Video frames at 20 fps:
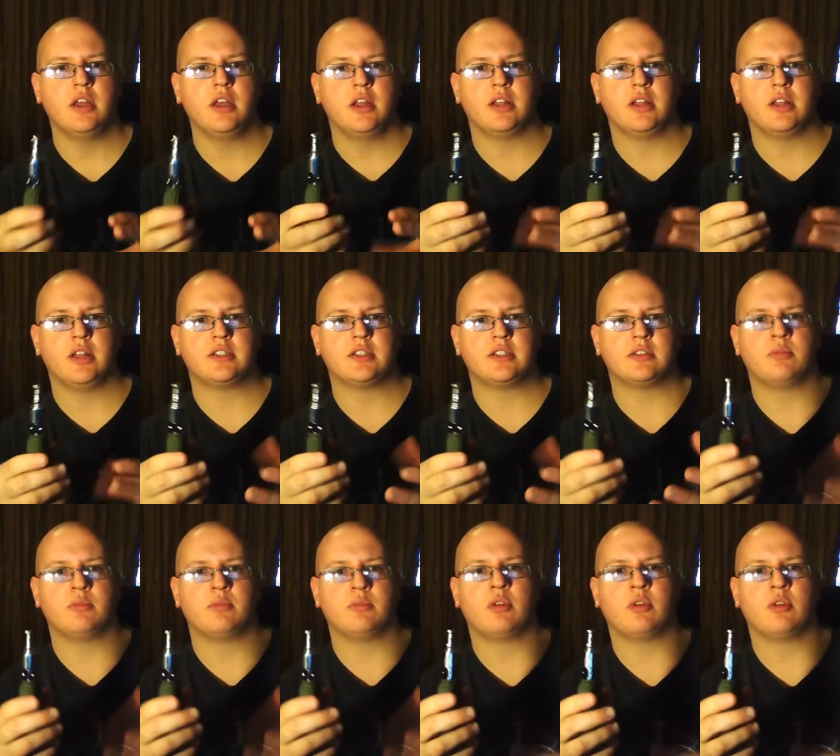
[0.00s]
That's
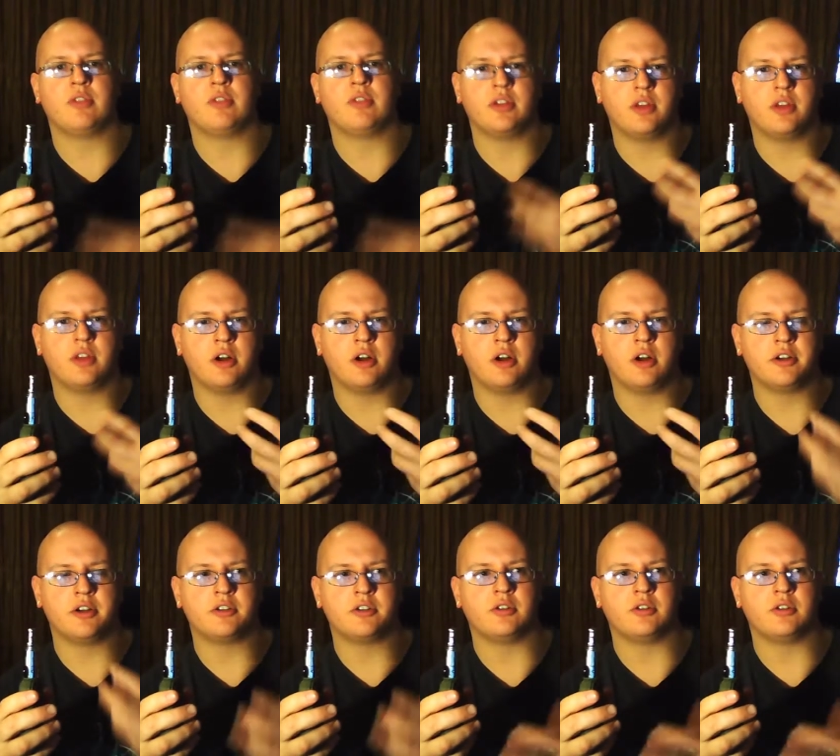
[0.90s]
more of the
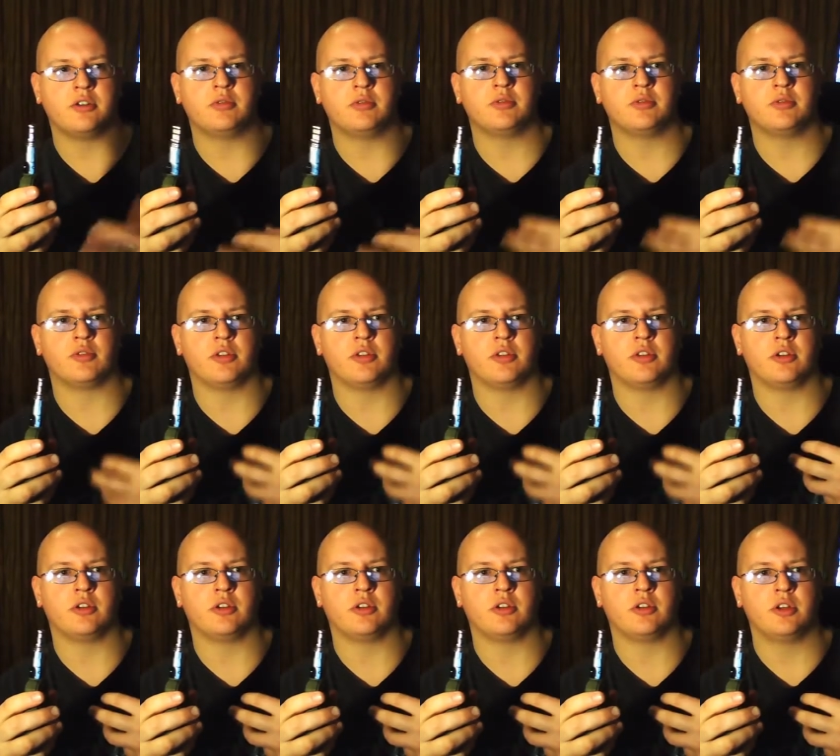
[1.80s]
undertone or
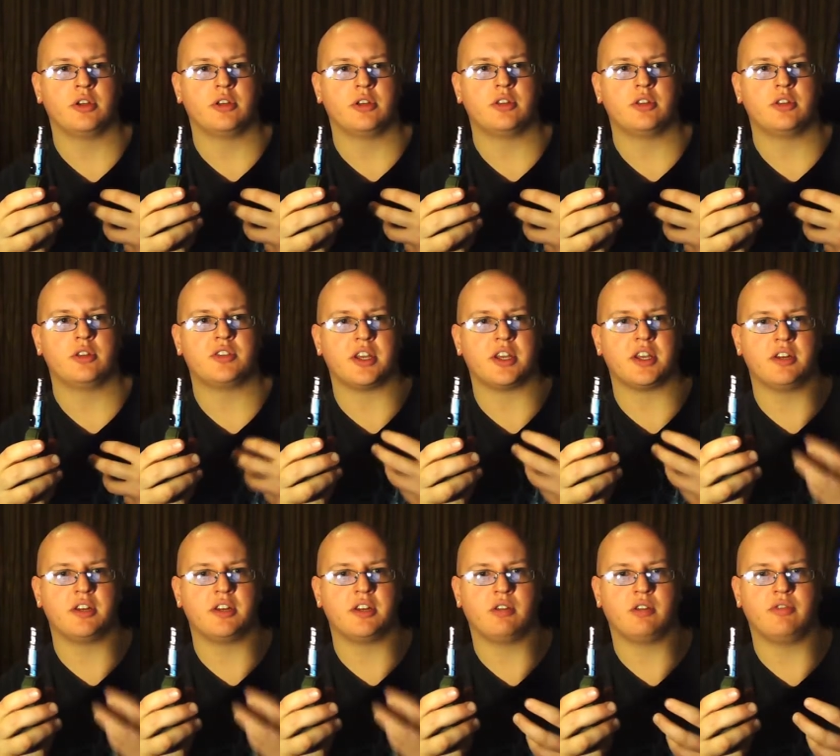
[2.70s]
the
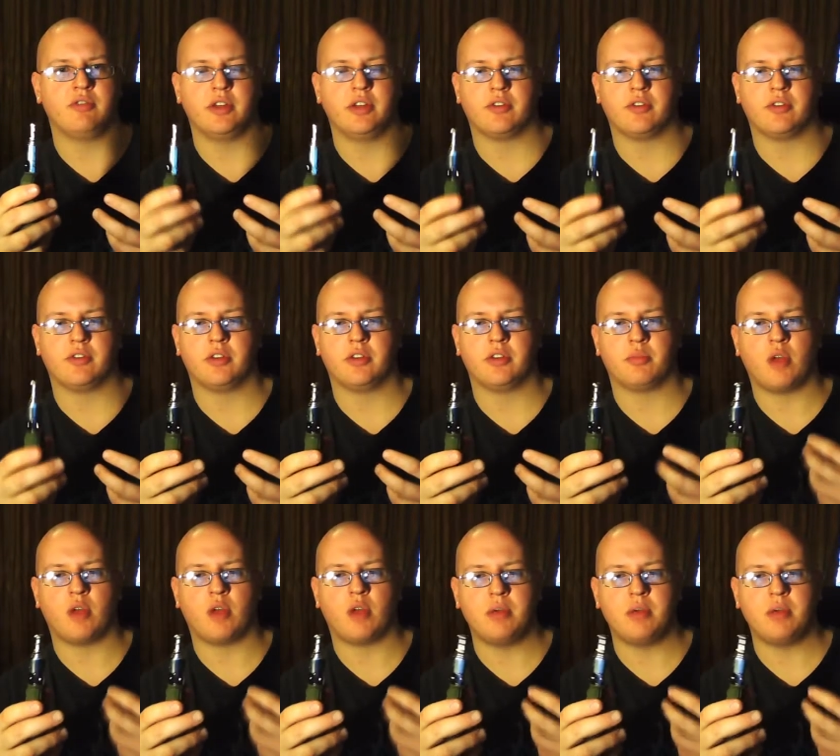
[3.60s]
secondary flavor. The
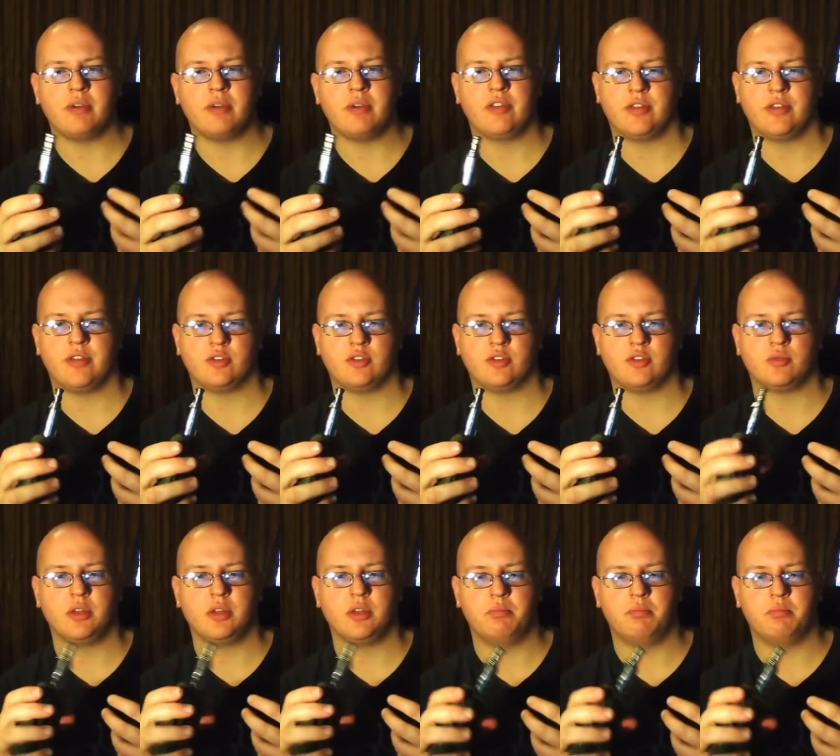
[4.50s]
primary flavor is
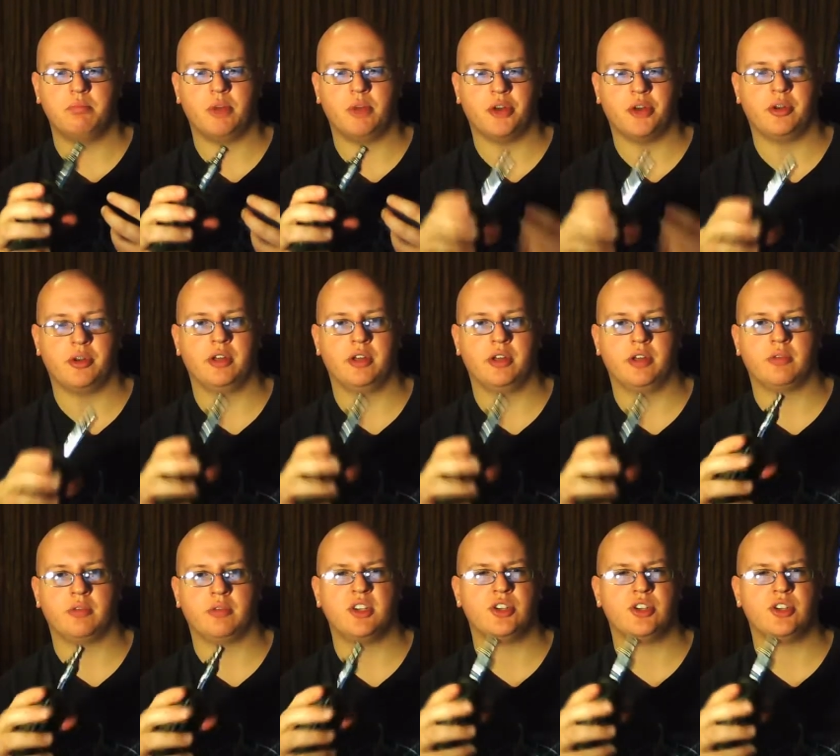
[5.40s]
really buttery and
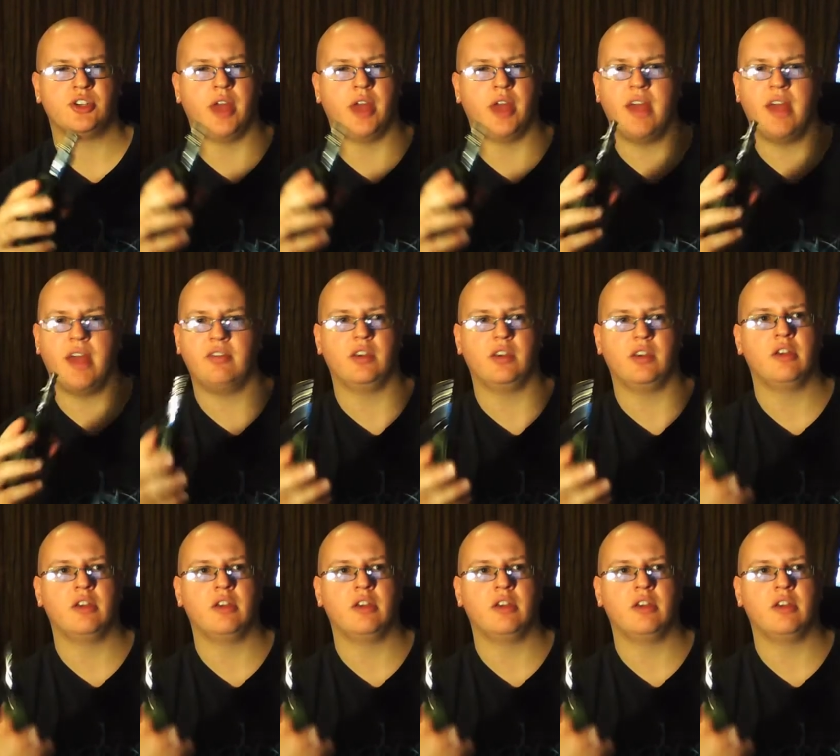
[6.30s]
rich and heavy,